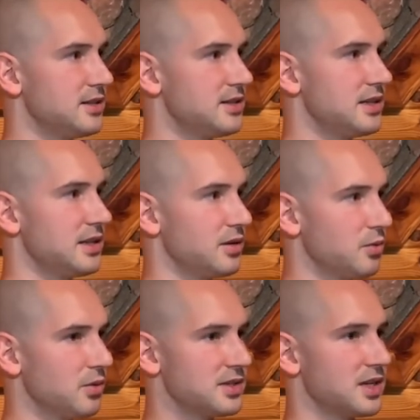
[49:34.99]
and
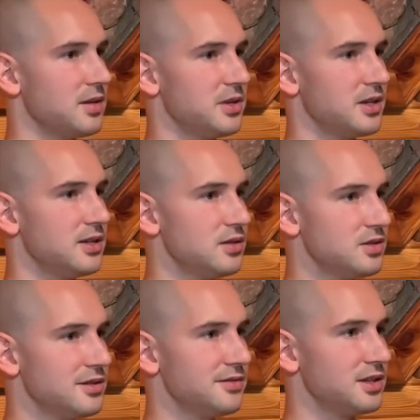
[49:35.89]
seeing what's going to be
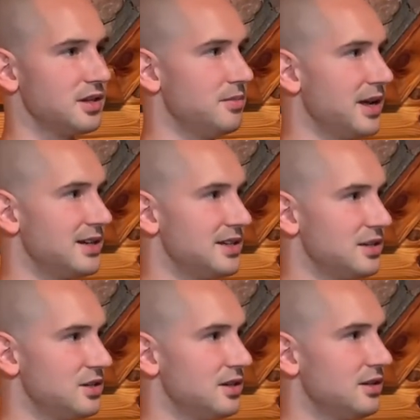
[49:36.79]
conducive to good
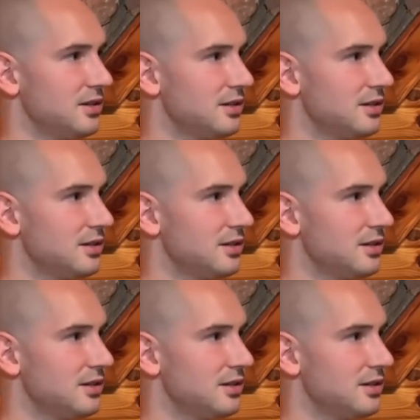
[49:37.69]
meditation.